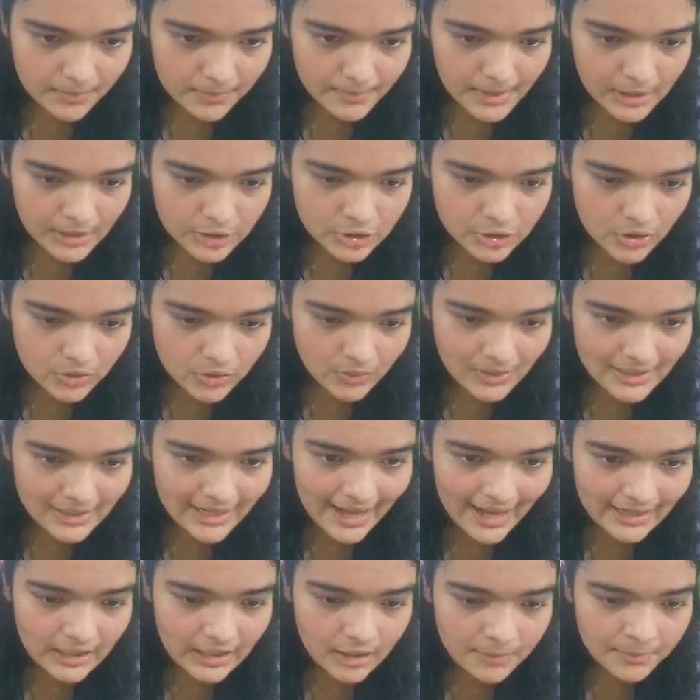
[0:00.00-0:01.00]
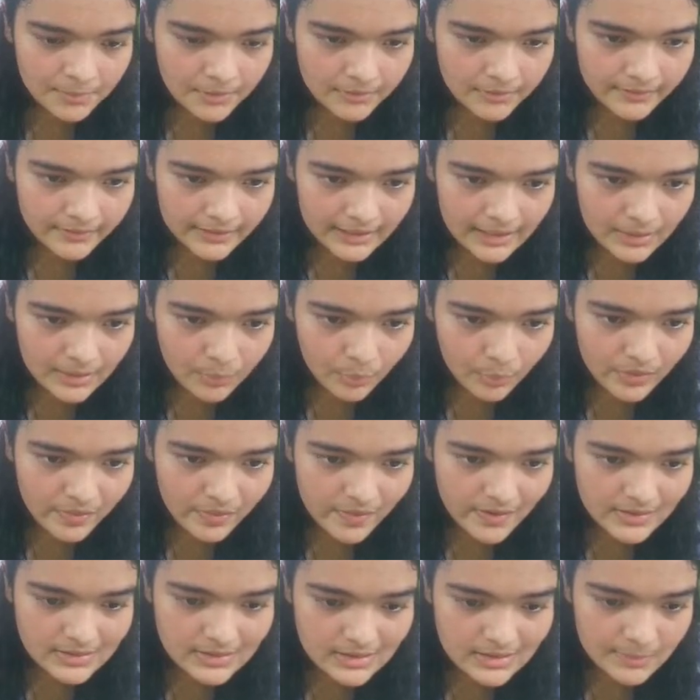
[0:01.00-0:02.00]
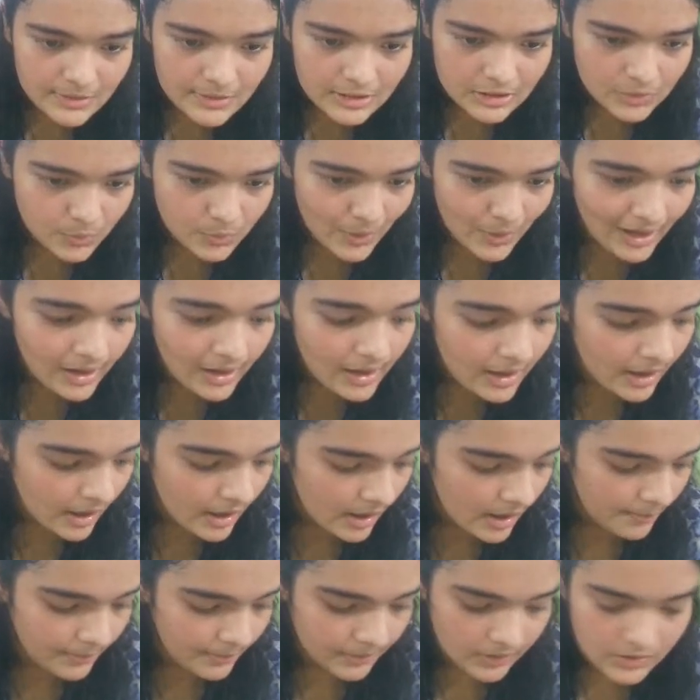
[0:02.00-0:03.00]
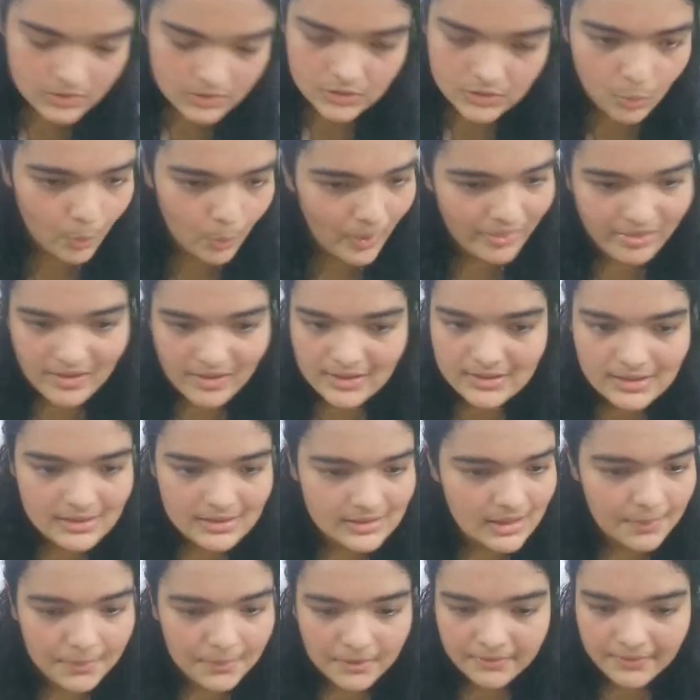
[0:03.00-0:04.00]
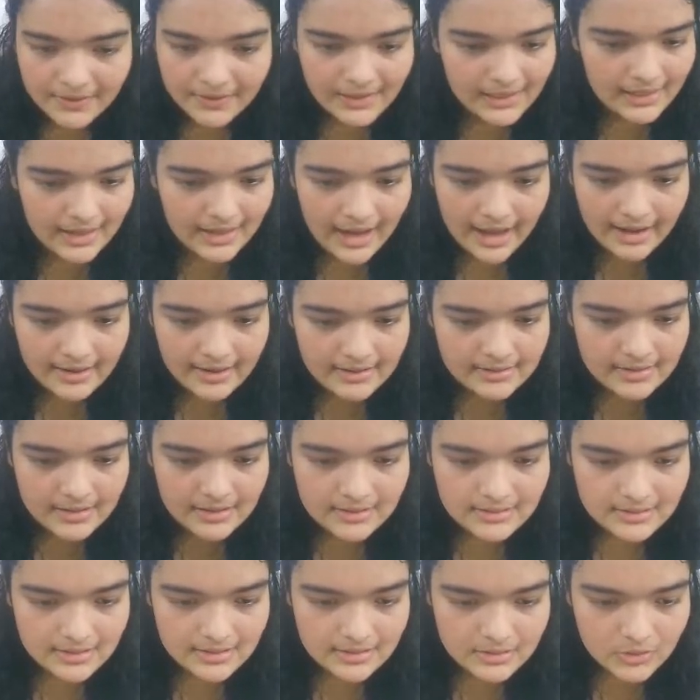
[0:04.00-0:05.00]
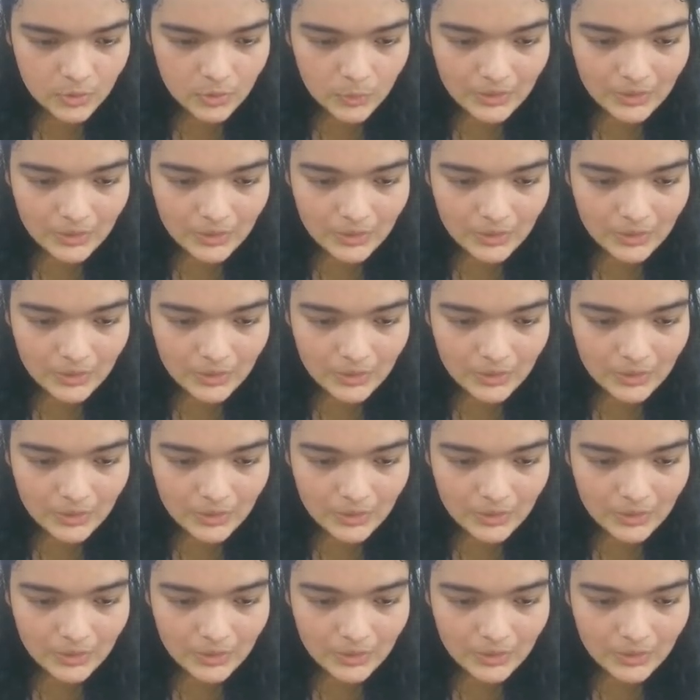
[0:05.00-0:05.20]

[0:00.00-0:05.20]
Make sure to align it perfectly with this image as well, because when these things are perfectly aligned, it's only